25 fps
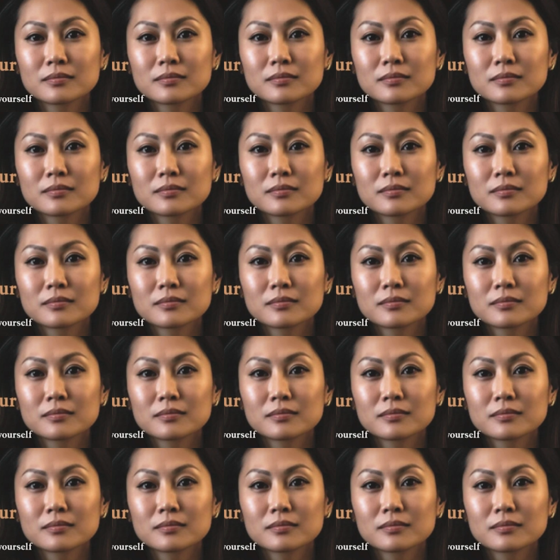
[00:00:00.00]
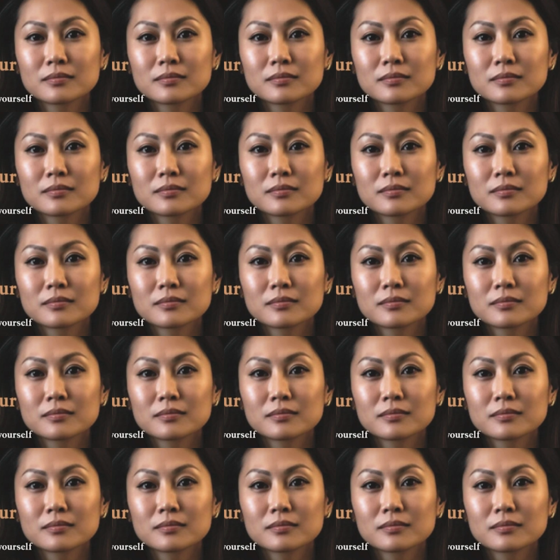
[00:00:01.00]

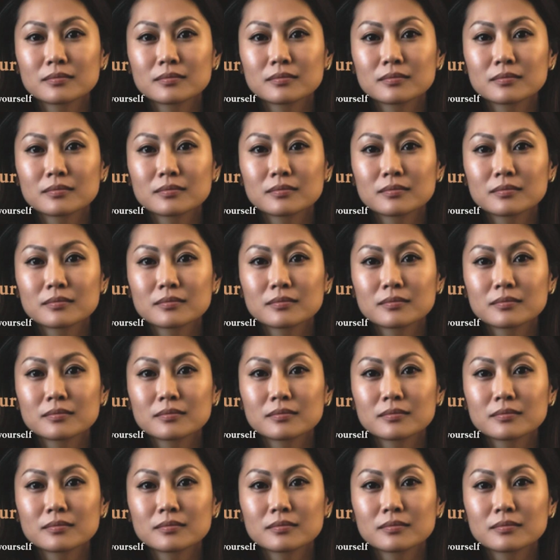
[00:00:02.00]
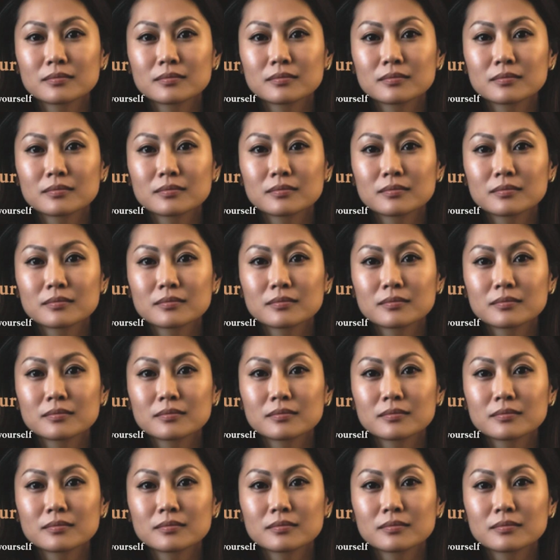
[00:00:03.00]
(no lip movement)